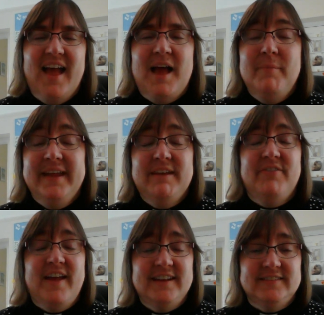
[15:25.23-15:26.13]
And we give
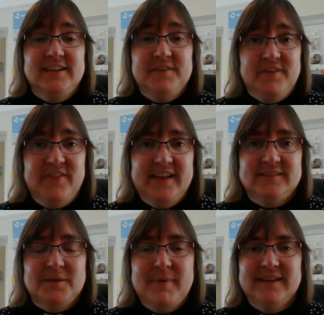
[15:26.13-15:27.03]
thanks to you for
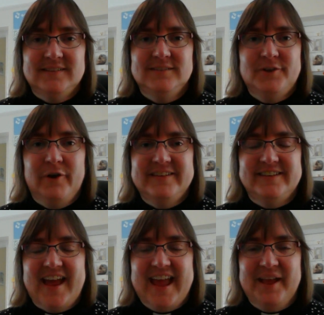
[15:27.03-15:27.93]
this amazing story
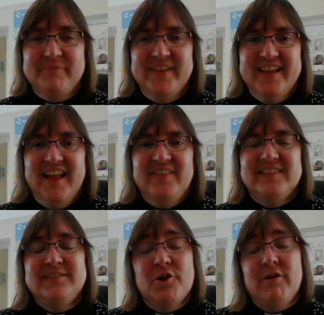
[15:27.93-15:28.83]
today, the
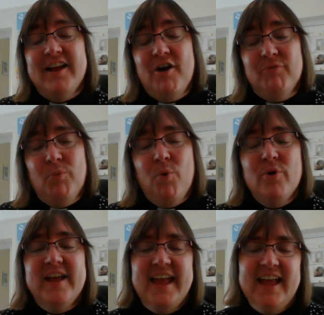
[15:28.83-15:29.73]
story of
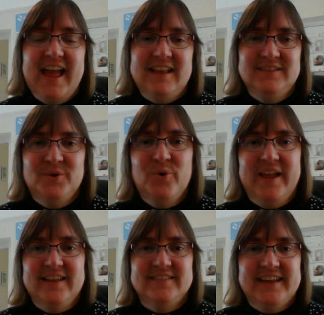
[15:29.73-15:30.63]
walking and
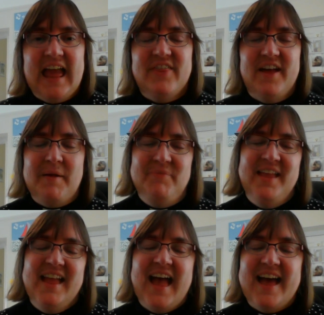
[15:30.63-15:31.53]
talking together,
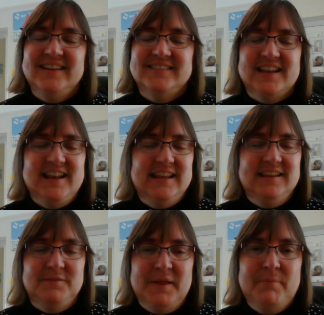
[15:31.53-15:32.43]
and suddenly
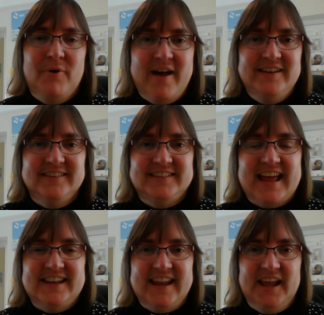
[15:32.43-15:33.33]
these people
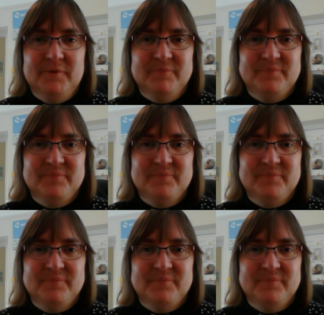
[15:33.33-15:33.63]
understanding.